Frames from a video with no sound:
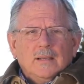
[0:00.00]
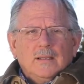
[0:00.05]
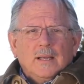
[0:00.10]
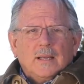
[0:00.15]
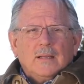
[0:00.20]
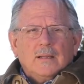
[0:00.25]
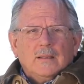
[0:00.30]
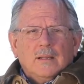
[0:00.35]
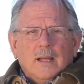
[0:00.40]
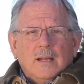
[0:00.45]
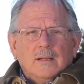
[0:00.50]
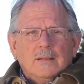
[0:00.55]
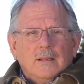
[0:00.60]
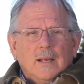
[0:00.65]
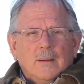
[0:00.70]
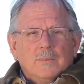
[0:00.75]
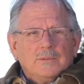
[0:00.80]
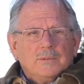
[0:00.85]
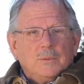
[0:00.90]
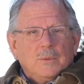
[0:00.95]
Like a lot of
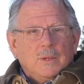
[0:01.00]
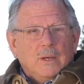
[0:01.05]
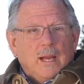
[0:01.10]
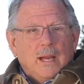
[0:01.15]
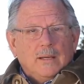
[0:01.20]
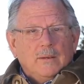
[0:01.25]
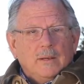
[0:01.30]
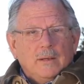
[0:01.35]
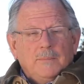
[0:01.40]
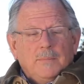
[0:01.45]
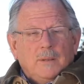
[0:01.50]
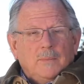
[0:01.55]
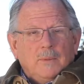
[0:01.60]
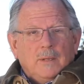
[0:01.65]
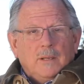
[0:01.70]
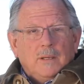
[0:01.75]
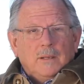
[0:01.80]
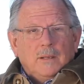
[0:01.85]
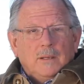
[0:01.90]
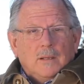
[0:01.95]
times we're angry, but
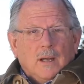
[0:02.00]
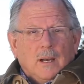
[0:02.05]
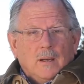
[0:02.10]
we